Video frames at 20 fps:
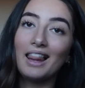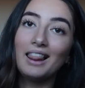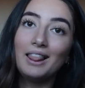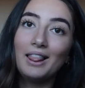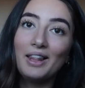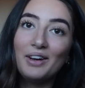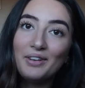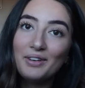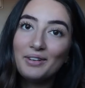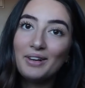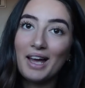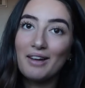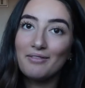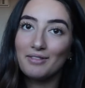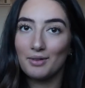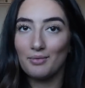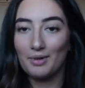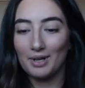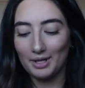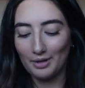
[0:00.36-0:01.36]
Hello
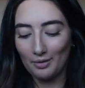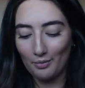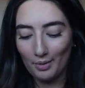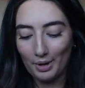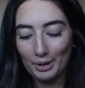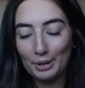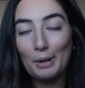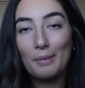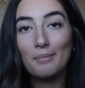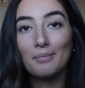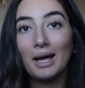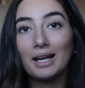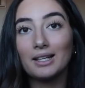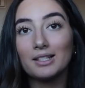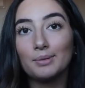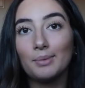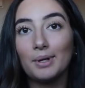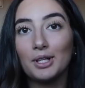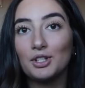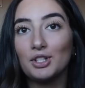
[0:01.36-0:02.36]
everyone, welcome
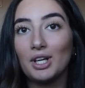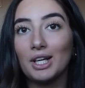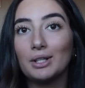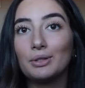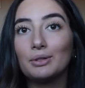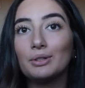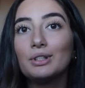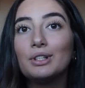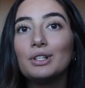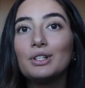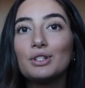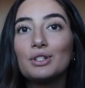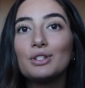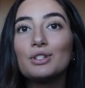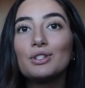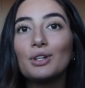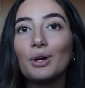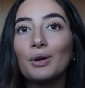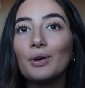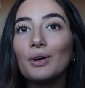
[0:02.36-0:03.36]
back to my channel.
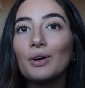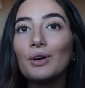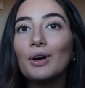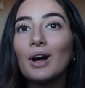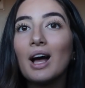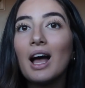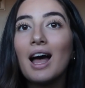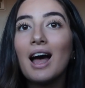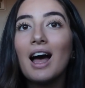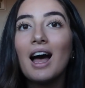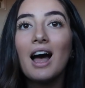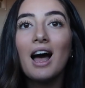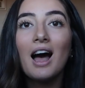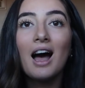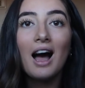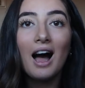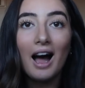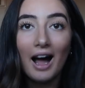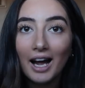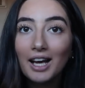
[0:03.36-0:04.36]
So
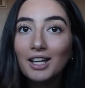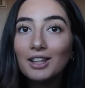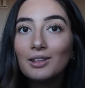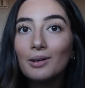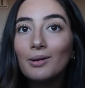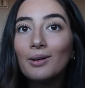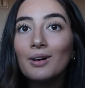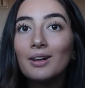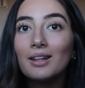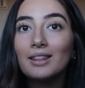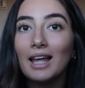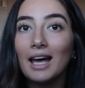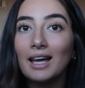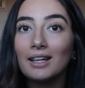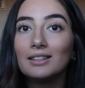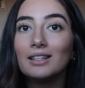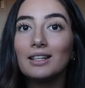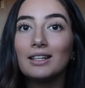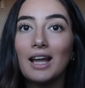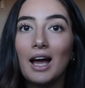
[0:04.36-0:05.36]
I thought
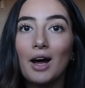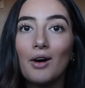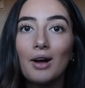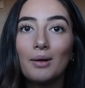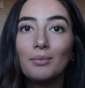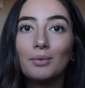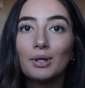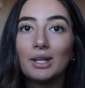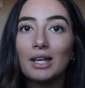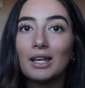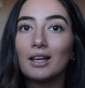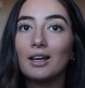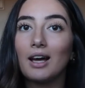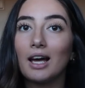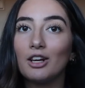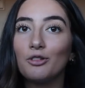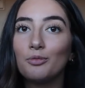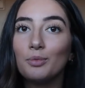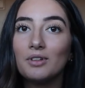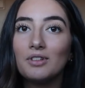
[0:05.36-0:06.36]
that now I'm looking
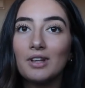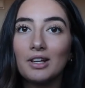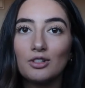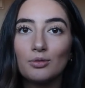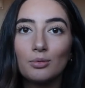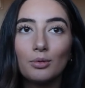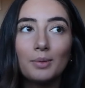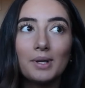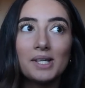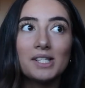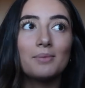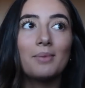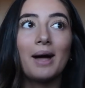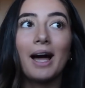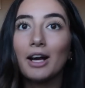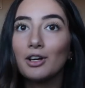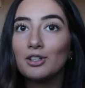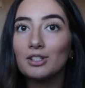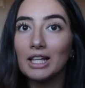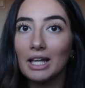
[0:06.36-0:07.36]
kind of presentable because I'm
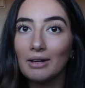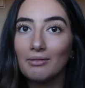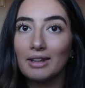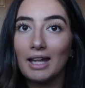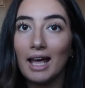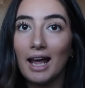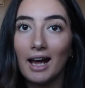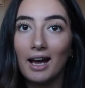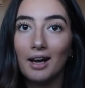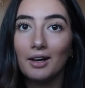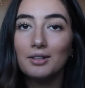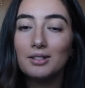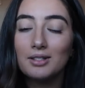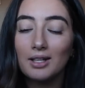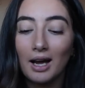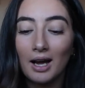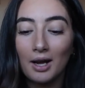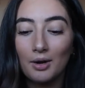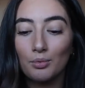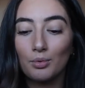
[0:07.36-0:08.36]
actually leaving the
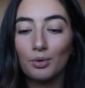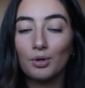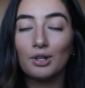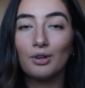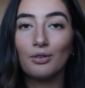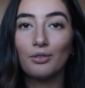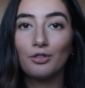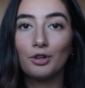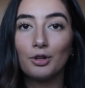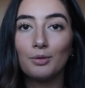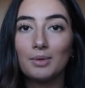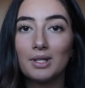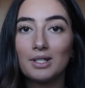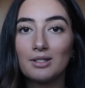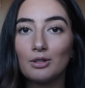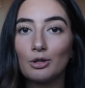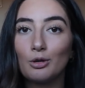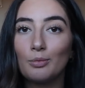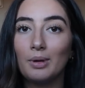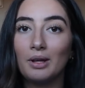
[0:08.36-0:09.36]
house, I would film
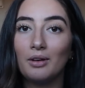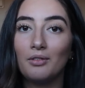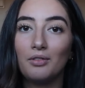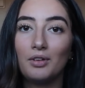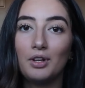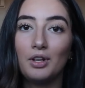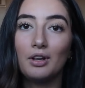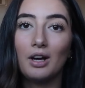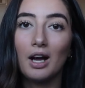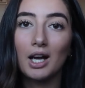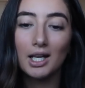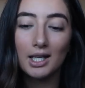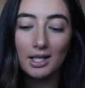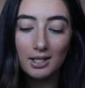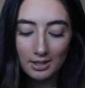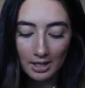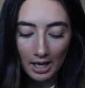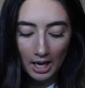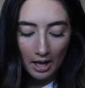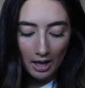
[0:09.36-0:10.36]
this little bit for you
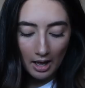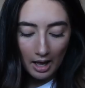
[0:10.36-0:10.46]
guys.